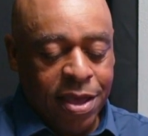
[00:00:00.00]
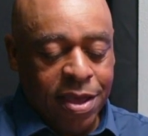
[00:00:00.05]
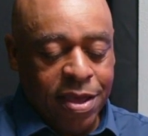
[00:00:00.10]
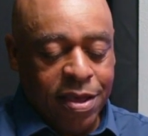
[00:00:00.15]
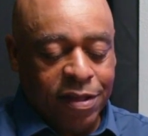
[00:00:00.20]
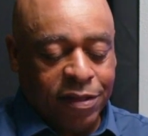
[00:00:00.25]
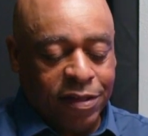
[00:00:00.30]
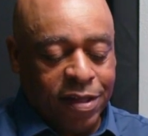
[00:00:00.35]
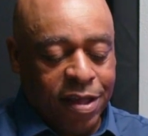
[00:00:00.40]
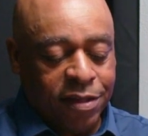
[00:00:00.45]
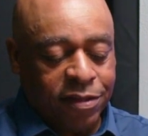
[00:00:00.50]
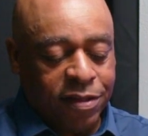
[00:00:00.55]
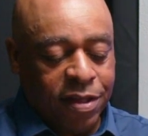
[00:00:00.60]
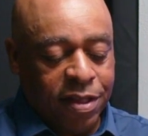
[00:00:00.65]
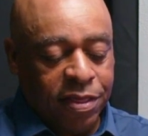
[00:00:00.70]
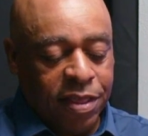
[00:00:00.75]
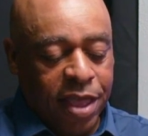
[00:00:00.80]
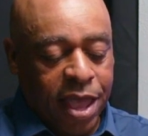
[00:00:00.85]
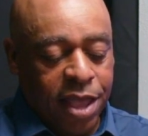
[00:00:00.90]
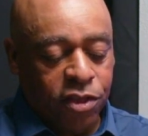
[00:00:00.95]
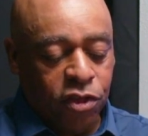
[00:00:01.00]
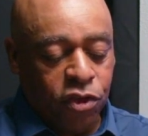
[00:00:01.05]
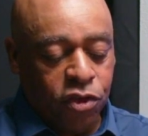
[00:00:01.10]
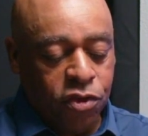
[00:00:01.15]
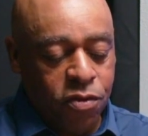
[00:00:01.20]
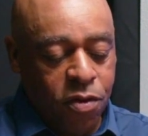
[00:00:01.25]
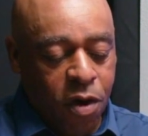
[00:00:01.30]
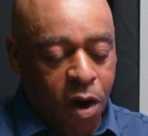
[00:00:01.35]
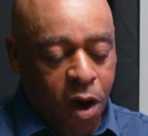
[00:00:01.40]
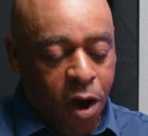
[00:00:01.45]
He says, and that
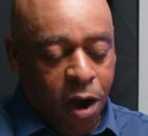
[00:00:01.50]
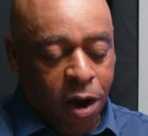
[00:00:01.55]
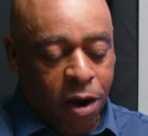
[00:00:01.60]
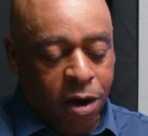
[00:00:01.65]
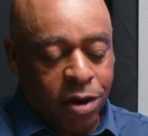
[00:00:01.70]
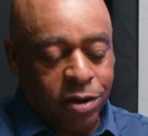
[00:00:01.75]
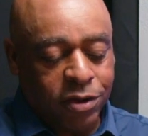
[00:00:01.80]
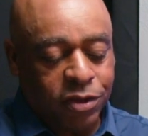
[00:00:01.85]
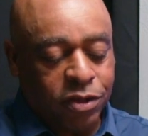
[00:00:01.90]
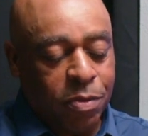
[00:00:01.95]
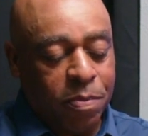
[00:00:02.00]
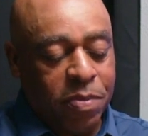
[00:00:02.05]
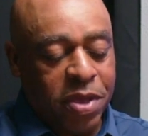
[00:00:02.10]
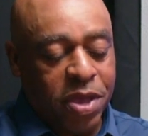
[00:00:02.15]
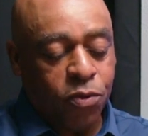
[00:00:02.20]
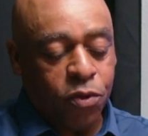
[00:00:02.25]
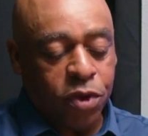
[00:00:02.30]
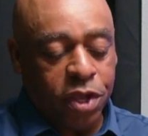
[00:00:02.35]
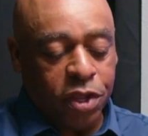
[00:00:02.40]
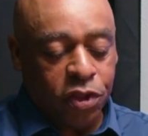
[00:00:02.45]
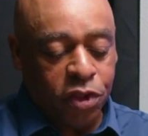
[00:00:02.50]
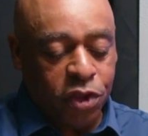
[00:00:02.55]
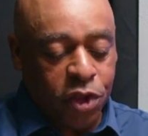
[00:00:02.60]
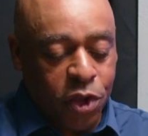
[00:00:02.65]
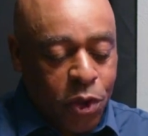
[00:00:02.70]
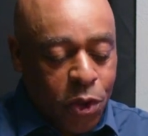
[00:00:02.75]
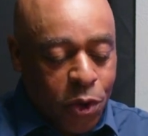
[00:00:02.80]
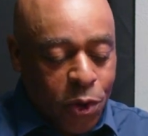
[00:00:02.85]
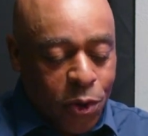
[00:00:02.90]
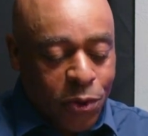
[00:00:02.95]
you are to be
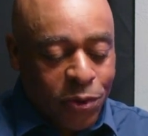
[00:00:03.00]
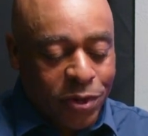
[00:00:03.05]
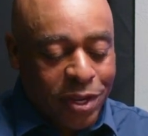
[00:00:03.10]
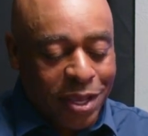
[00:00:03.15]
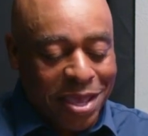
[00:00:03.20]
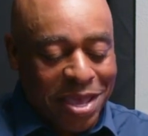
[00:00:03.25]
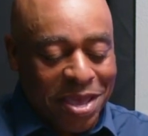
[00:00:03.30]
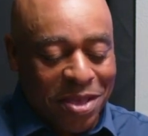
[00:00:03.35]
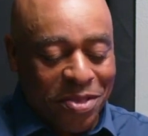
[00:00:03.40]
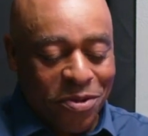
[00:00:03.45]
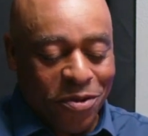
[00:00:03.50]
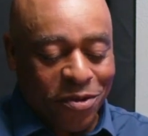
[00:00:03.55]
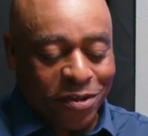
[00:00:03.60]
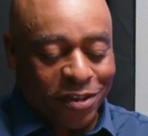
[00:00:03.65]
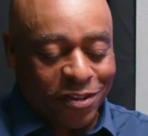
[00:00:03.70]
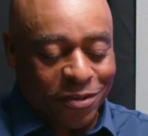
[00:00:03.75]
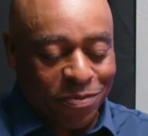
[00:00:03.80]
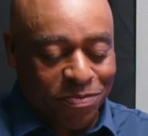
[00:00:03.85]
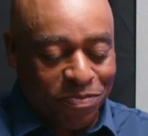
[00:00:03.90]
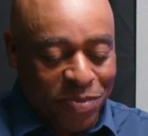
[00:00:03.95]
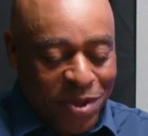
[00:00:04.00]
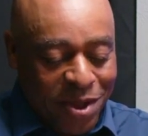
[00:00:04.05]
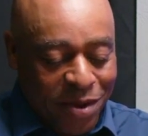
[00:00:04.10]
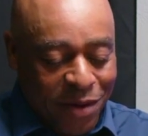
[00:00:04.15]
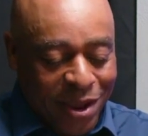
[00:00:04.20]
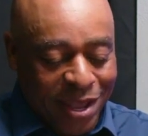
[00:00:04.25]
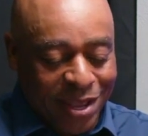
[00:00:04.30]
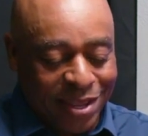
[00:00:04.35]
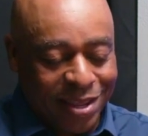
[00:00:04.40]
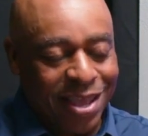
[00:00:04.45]
renewed in your
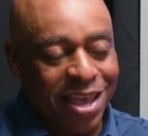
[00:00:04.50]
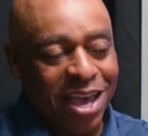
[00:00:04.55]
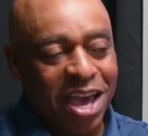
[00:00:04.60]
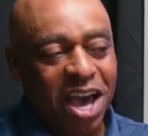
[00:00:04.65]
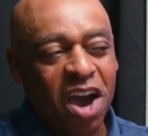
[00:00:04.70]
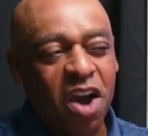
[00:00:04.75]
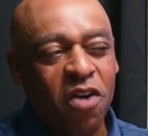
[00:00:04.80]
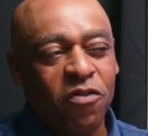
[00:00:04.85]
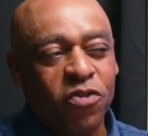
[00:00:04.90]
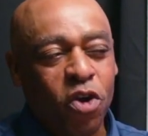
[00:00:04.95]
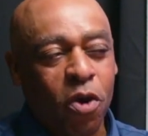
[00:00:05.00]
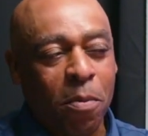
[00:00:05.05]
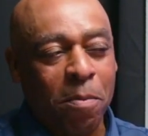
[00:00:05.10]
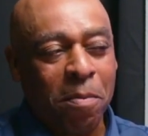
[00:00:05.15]
spirit of your